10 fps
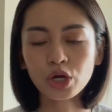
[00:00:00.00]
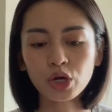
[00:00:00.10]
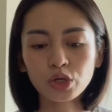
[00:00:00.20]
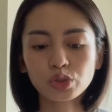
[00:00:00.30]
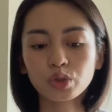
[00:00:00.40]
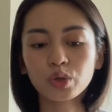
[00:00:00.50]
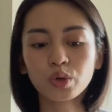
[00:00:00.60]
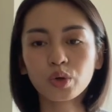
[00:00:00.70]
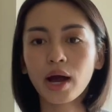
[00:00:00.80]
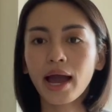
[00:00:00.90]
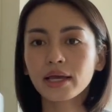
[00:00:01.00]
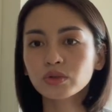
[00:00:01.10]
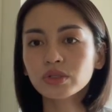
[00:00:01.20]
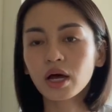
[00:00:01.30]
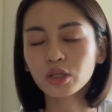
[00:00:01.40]
So I do
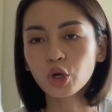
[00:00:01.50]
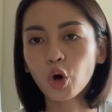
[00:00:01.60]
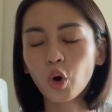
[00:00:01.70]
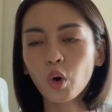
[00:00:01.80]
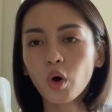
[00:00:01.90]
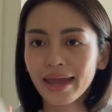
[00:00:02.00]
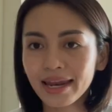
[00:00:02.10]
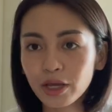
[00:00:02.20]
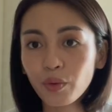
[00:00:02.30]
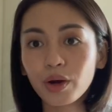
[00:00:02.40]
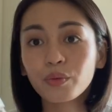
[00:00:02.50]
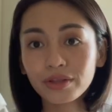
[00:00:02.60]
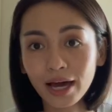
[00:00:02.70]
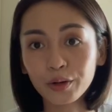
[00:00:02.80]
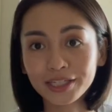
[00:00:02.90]
not go anywhere
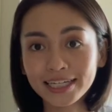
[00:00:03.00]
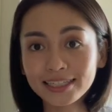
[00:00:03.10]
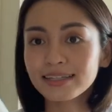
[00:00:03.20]
without it.